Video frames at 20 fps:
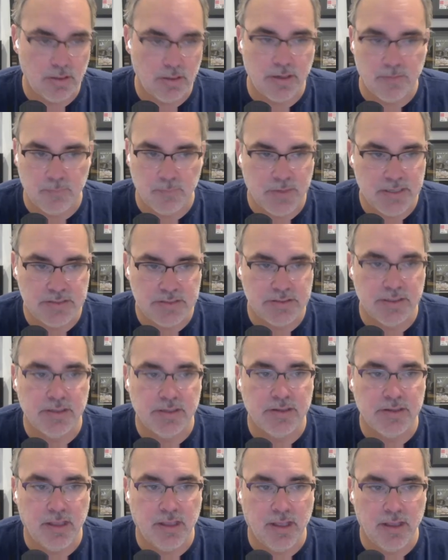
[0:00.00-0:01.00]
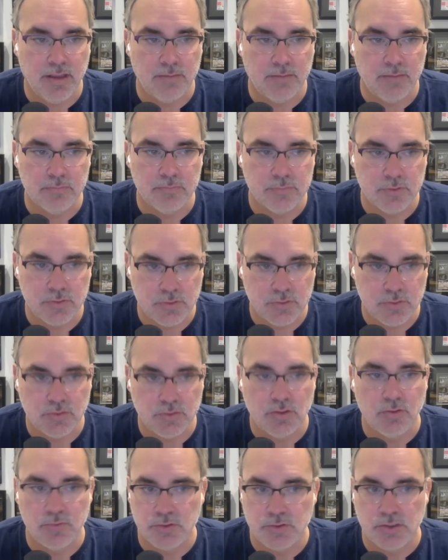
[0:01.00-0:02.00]
and pacing of the game
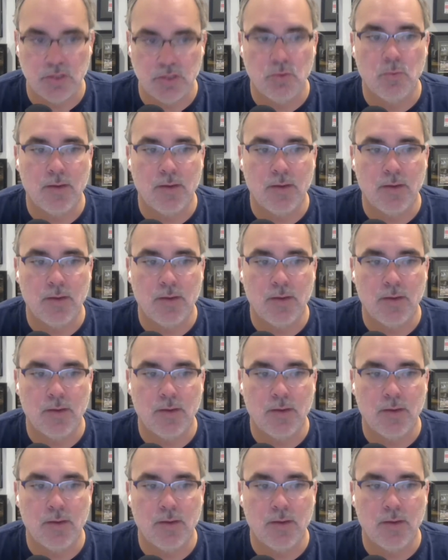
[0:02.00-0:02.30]
so so